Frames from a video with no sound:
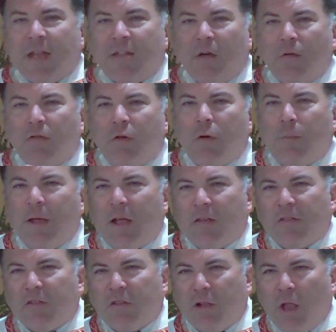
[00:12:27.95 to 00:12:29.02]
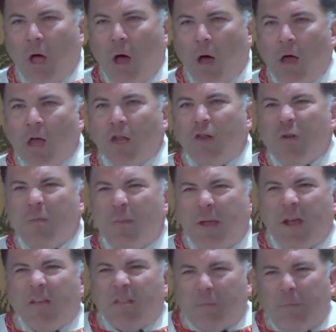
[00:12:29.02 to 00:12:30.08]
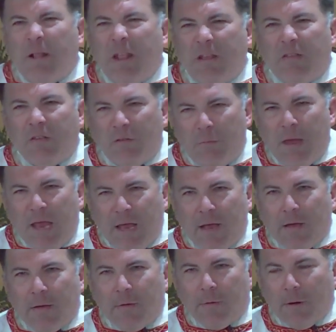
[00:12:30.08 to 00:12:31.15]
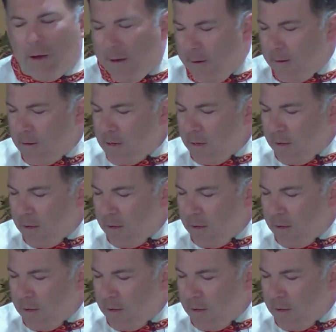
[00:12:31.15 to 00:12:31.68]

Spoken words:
Don't do it because there's a law. Do it because it pleases me. Right?